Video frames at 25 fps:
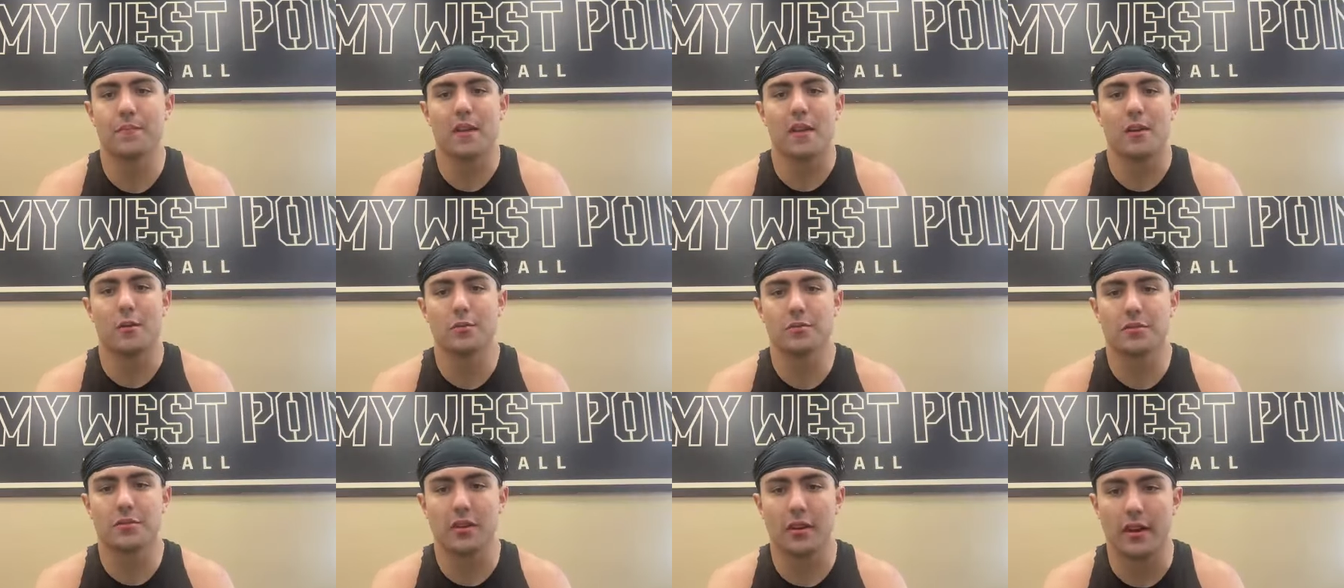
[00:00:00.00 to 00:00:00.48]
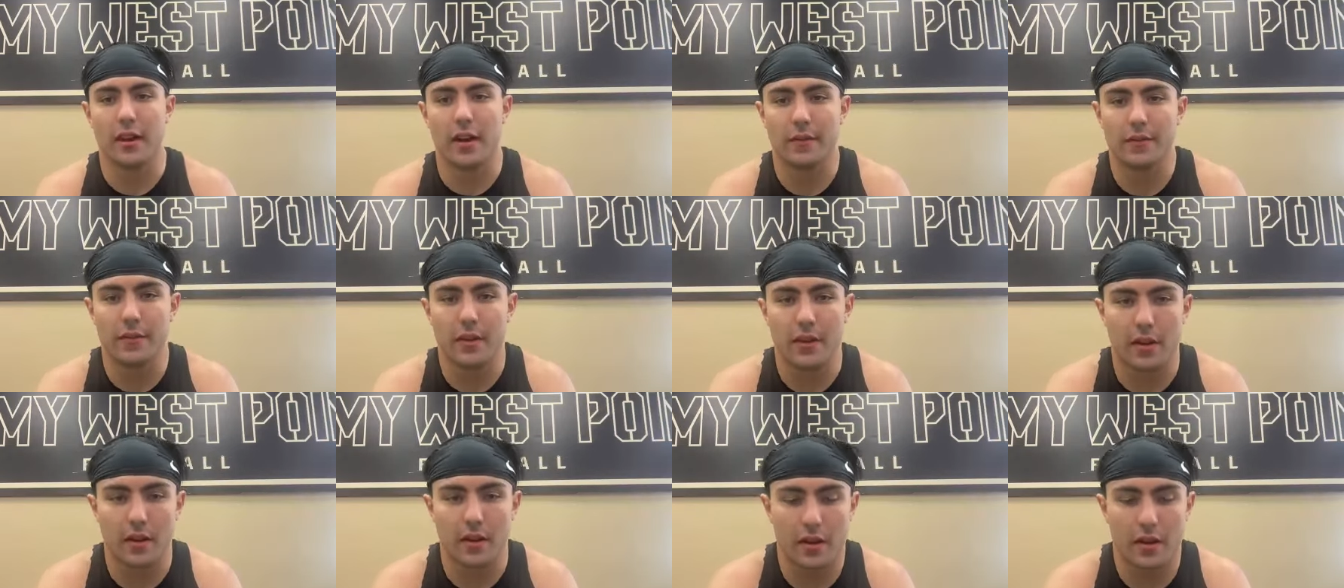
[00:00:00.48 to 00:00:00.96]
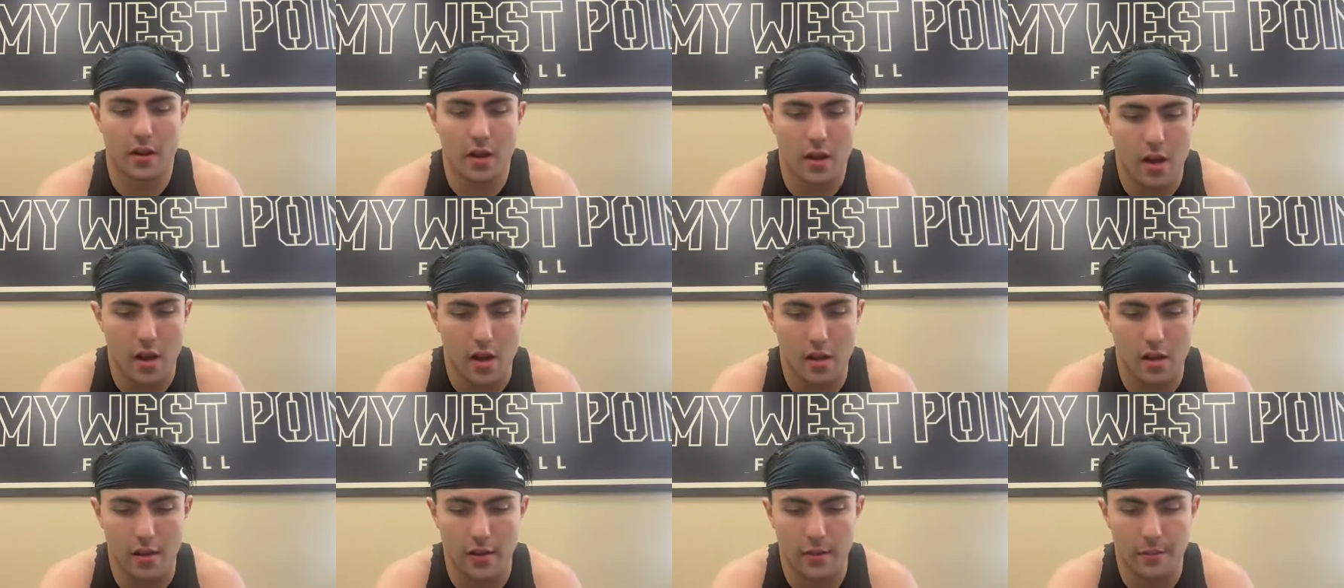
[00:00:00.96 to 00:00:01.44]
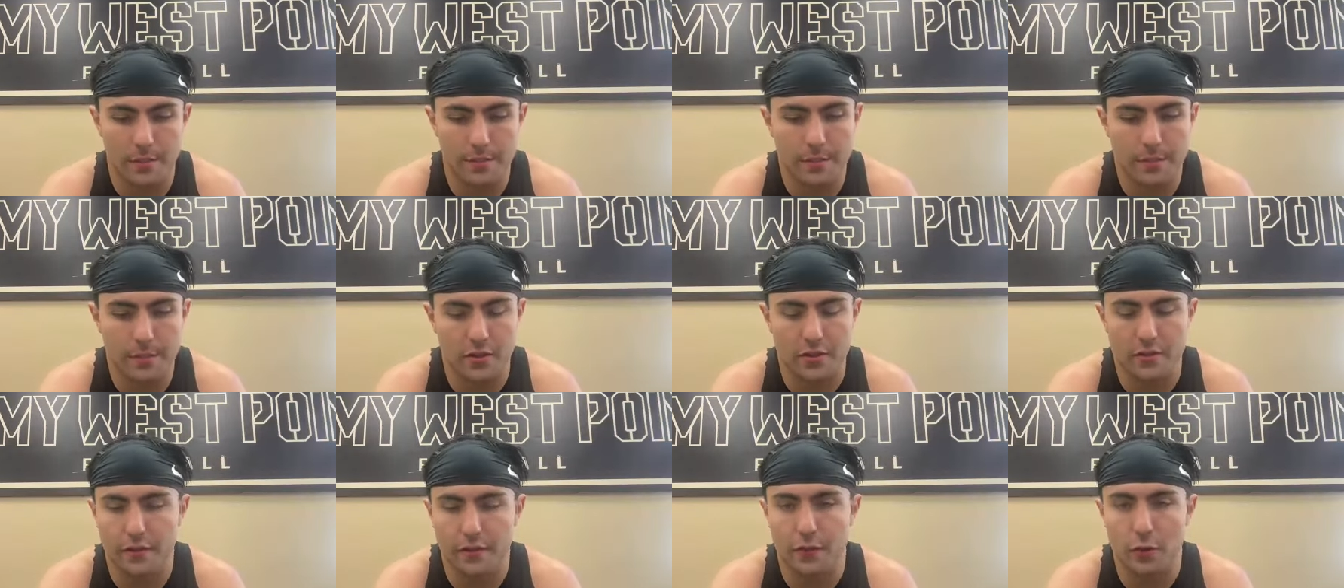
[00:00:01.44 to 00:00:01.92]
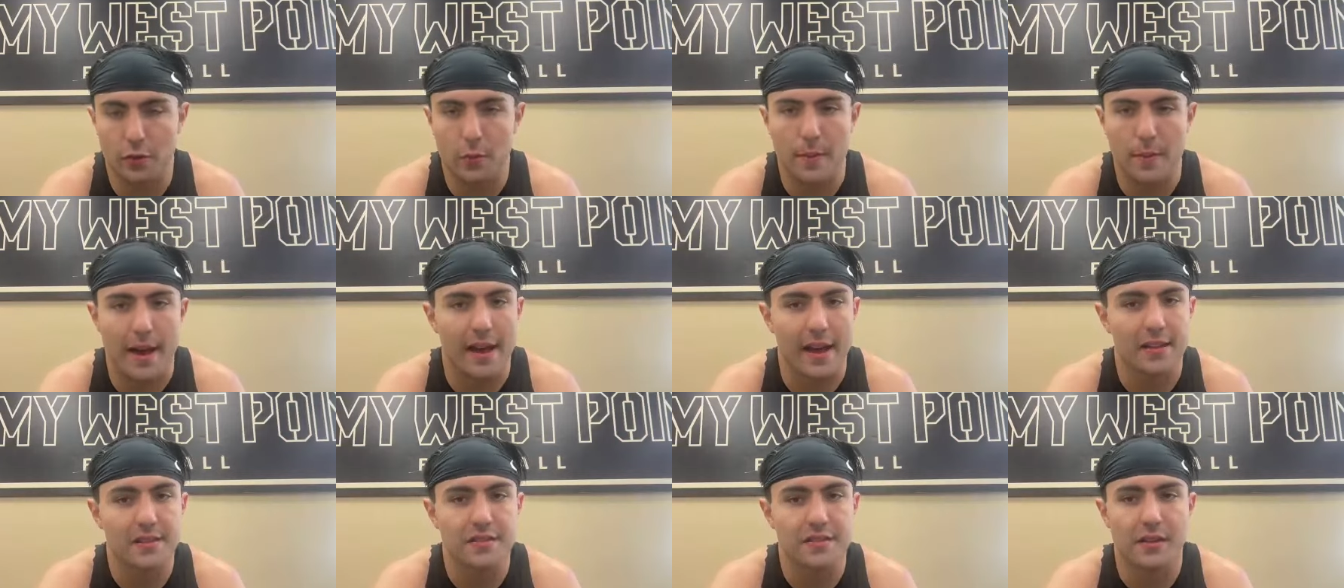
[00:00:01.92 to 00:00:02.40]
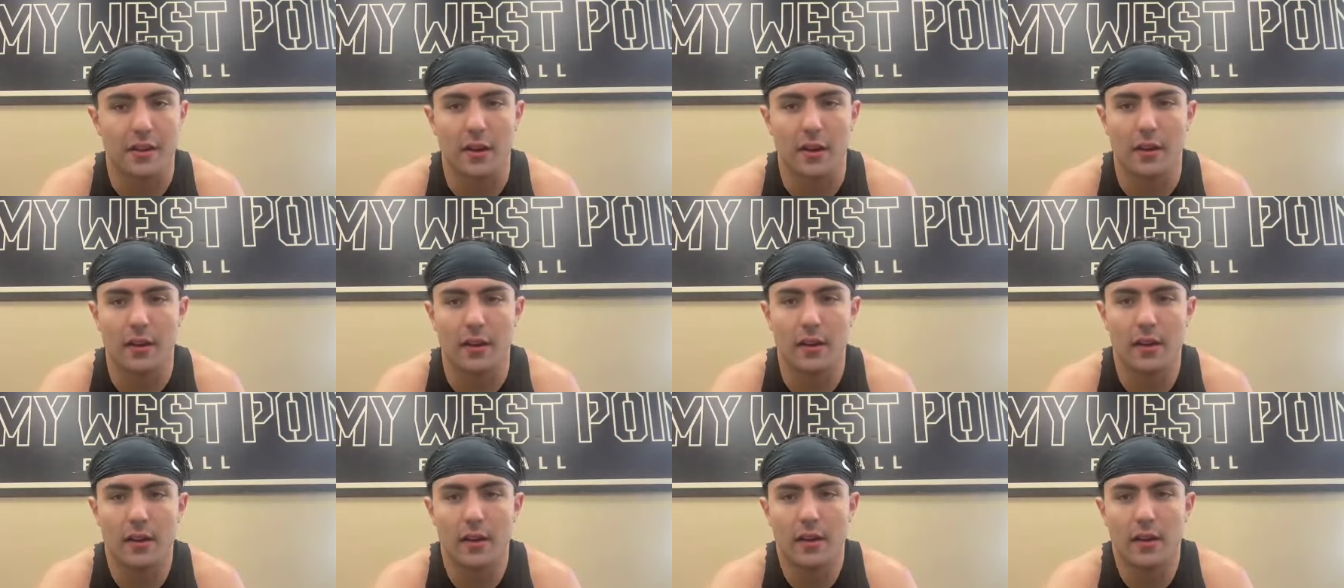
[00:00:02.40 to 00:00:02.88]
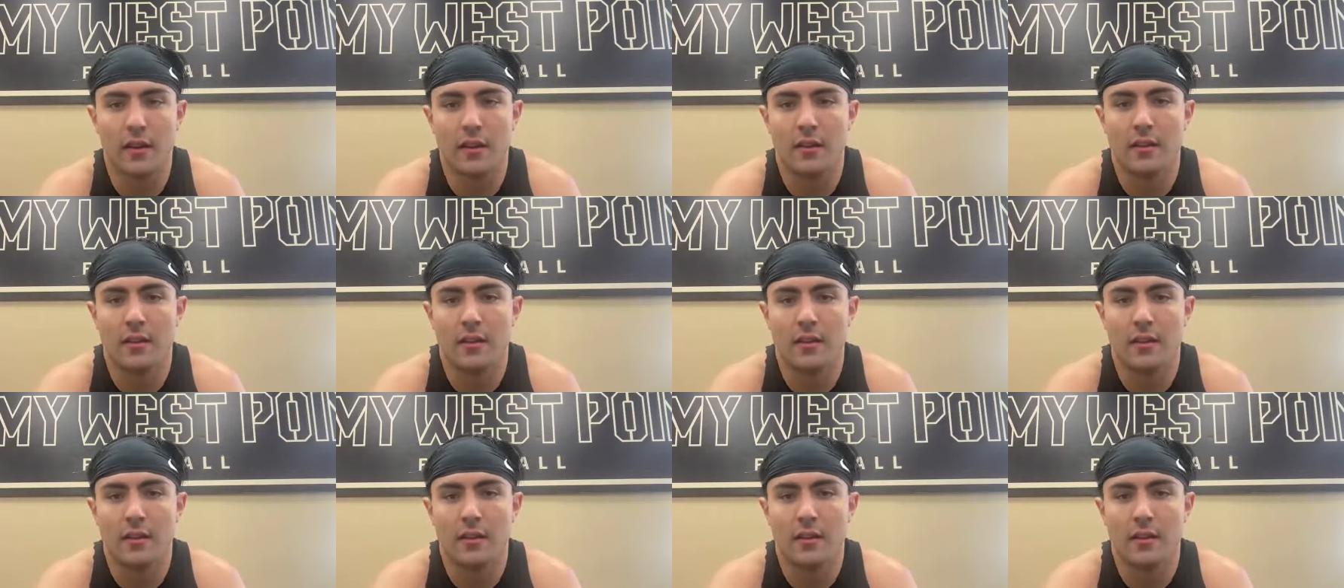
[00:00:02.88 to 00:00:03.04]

It was good out there. Put the full pads on.